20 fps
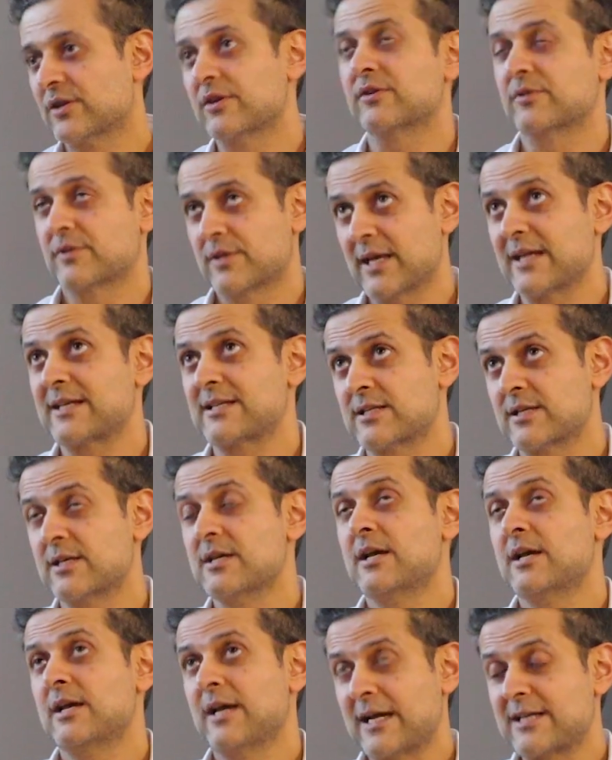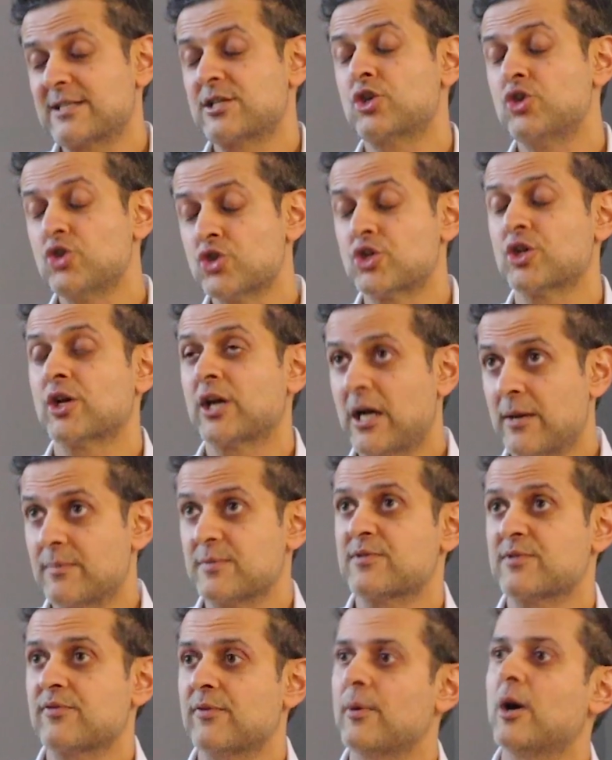The execution
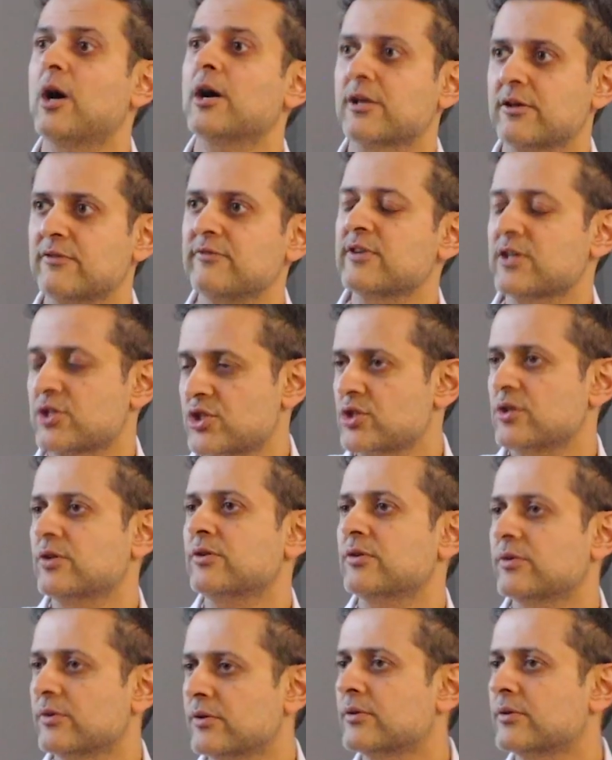comes from high conviction.